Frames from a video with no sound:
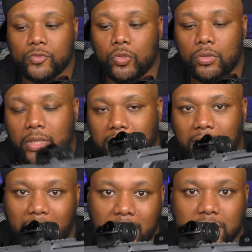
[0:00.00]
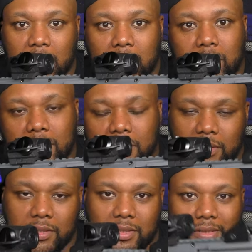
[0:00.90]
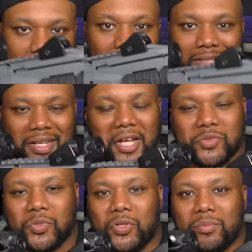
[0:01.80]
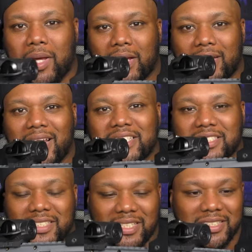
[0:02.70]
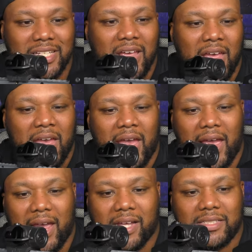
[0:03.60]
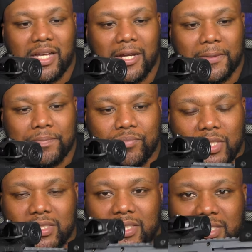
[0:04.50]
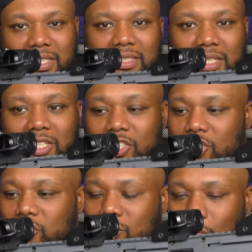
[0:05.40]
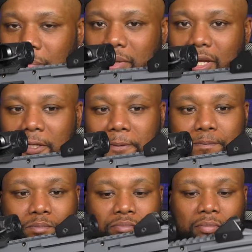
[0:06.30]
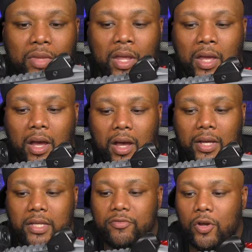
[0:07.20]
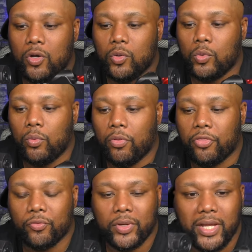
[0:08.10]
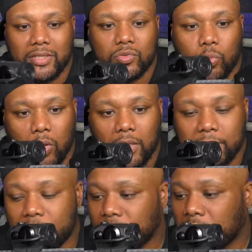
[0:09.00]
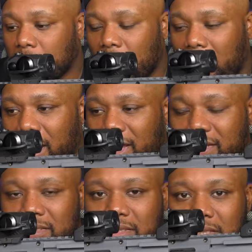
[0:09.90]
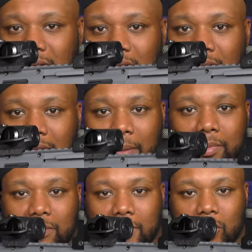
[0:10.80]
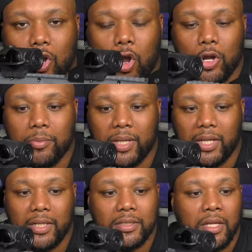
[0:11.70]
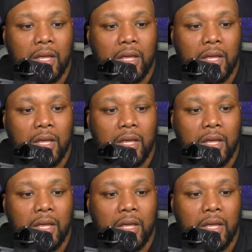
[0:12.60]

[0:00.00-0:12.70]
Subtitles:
Well, not the last gun, but this is the last one on my collection list. And this is the CZ Scorpion Evo 3S1. And this is a 9mm carbine.